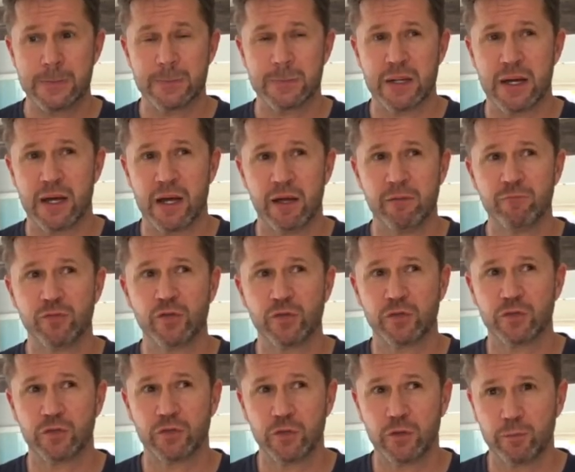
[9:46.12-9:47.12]
I'm
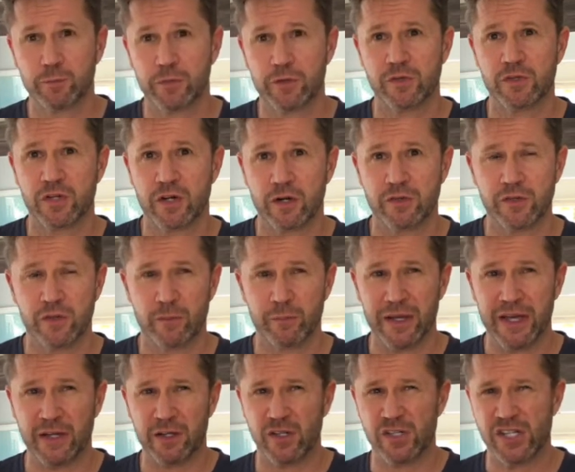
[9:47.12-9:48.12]
supercharging, I'm
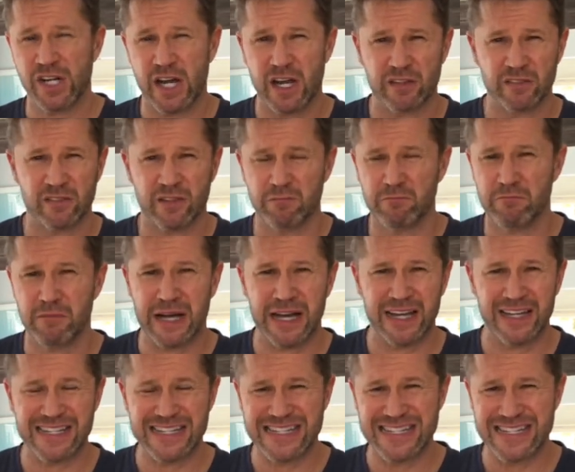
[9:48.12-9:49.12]
energizing my
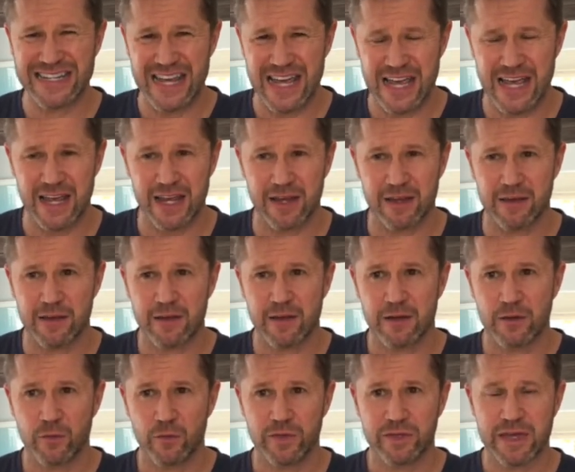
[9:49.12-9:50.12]
day
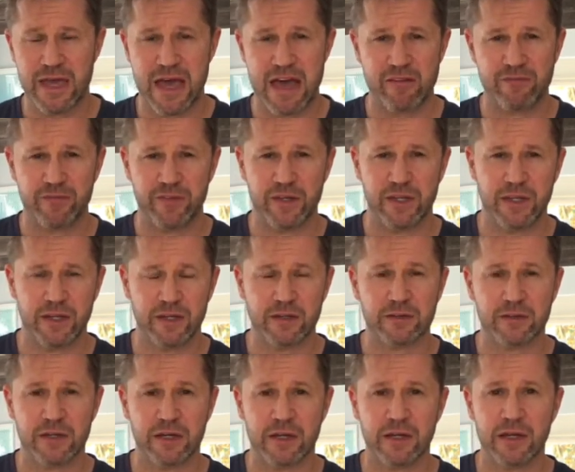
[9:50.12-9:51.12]
with caffeine
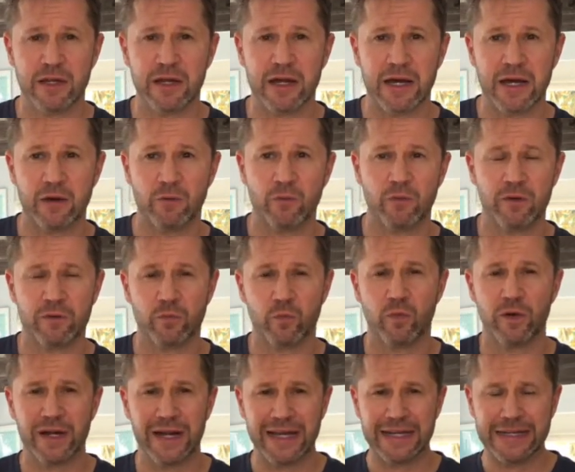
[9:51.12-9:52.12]
and not with
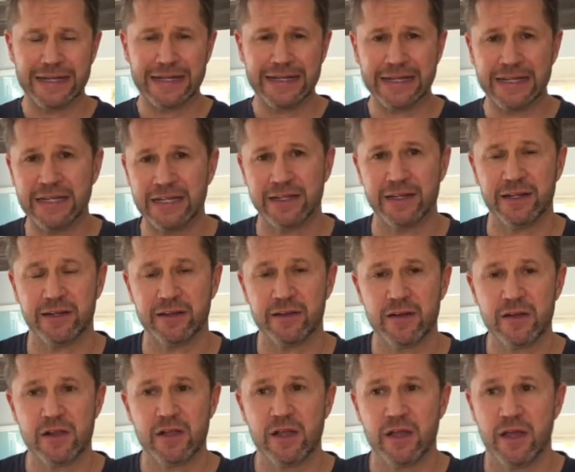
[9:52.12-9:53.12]
what I needed.
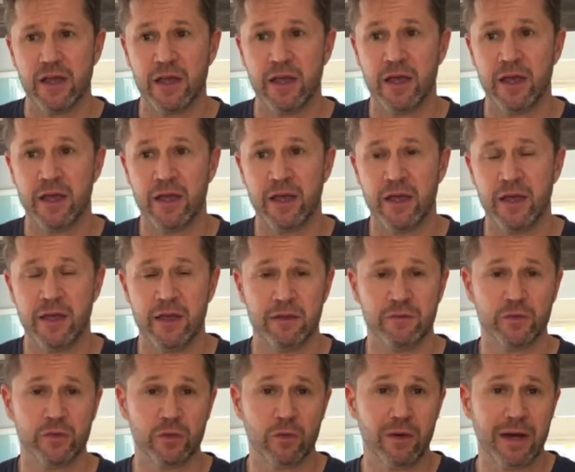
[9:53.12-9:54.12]
And
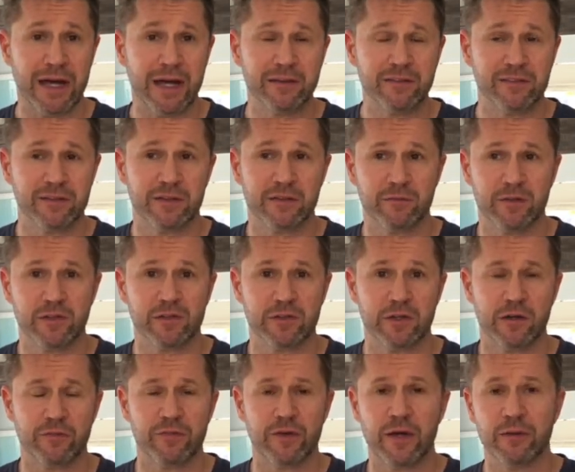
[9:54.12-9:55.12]
so I said to
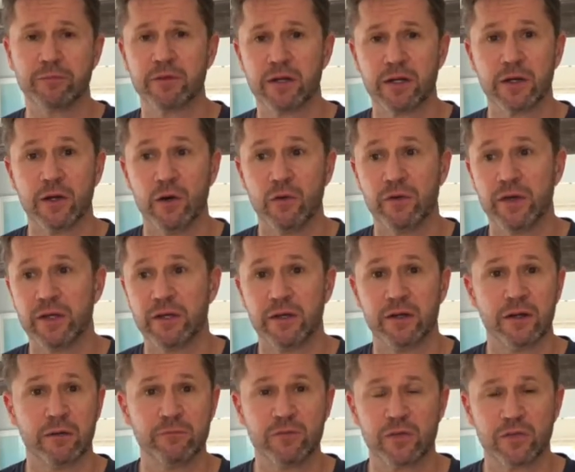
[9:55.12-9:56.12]
myself, I'm going to go in and
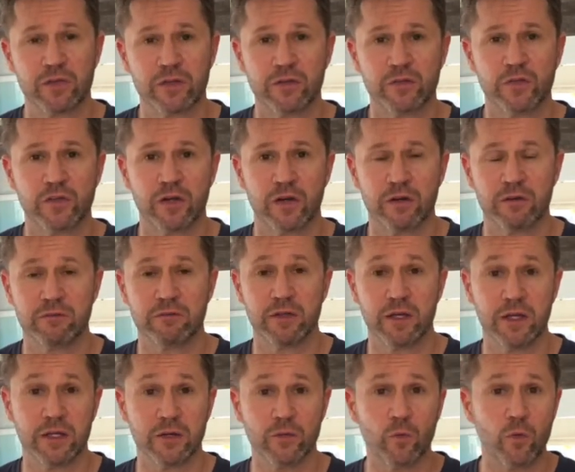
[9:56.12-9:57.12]
I'm just going to start
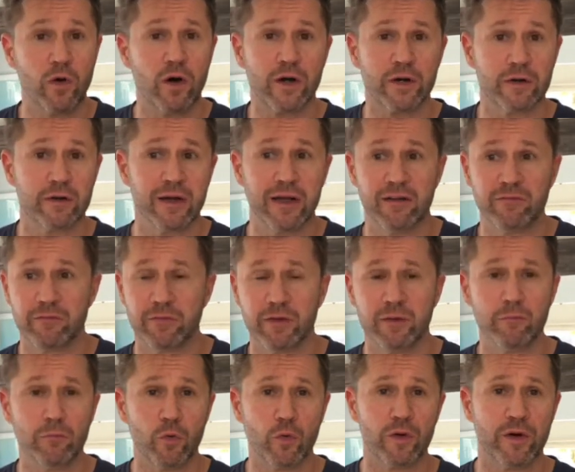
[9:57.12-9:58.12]
taking water every
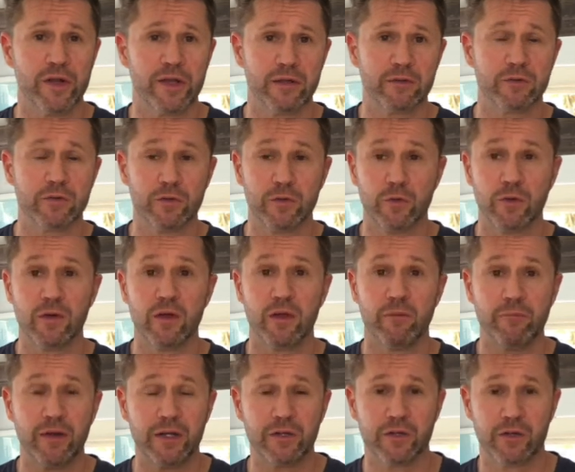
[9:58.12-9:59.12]
morning to
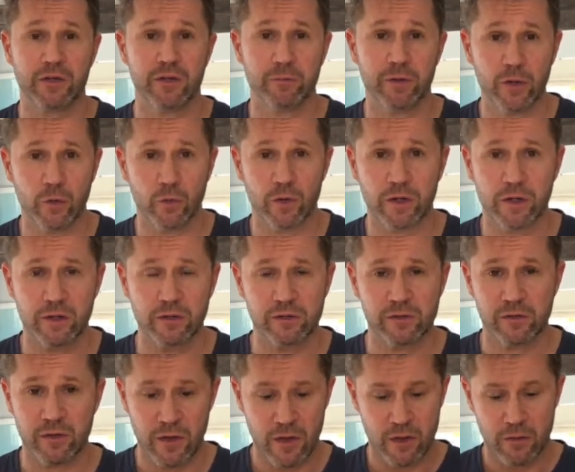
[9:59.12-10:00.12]
make sure that my organs
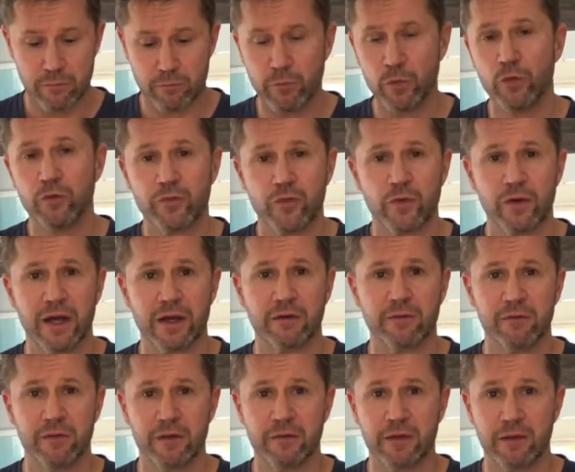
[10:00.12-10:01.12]
move
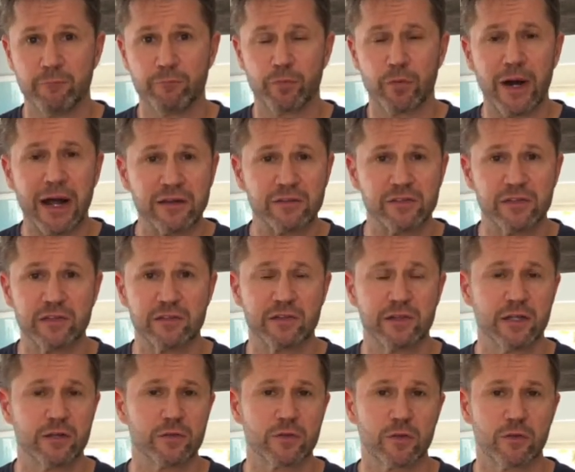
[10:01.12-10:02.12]
correctly, that process
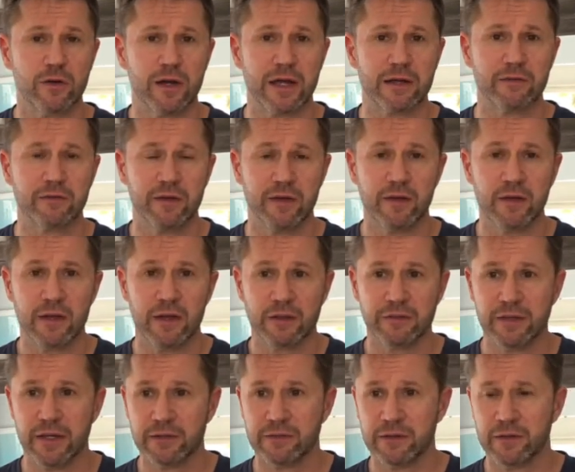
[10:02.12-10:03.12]
things correctly,
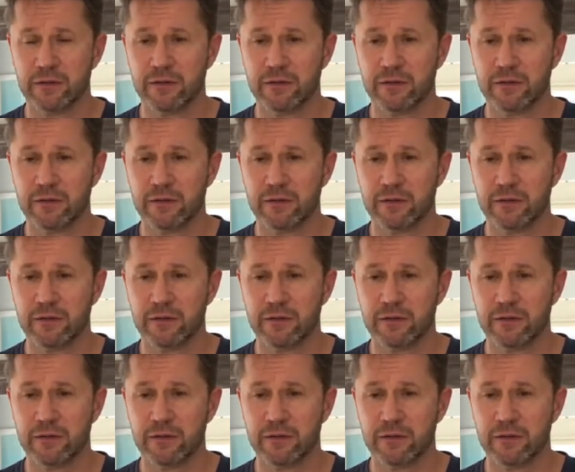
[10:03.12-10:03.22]
that they're